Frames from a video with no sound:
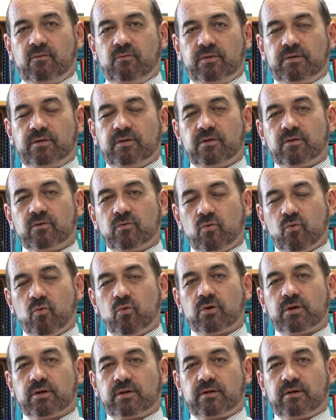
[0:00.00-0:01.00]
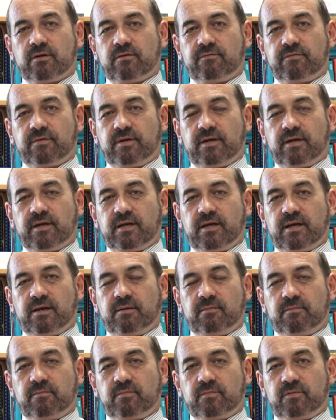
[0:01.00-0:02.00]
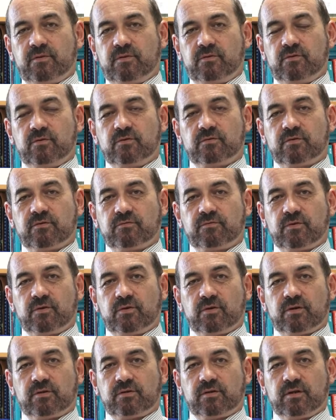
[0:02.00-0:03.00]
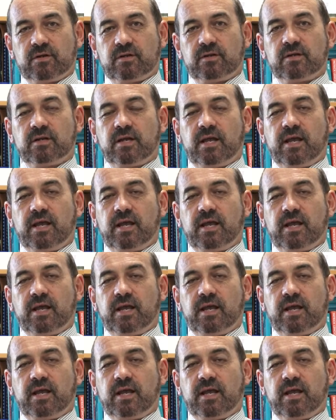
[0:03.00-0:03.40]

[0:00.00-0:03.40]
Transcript: We did an audit of the use of Turnitin